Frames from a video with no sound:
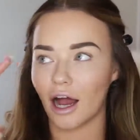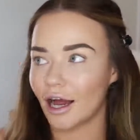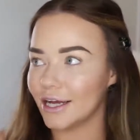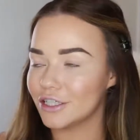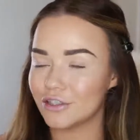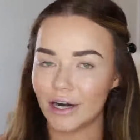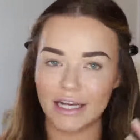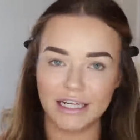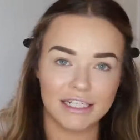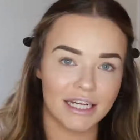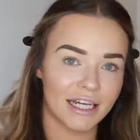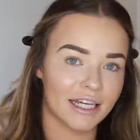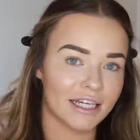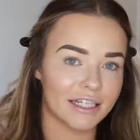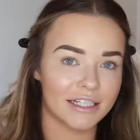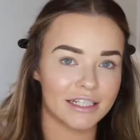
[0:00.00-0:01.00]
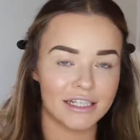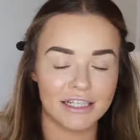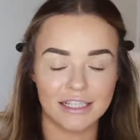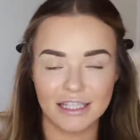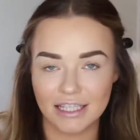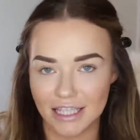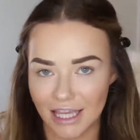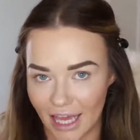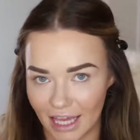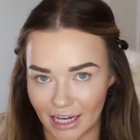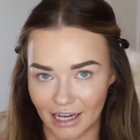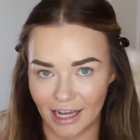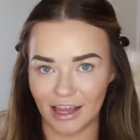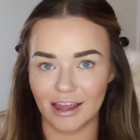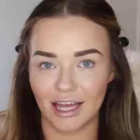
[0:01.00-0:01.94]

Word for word: hydrated skin.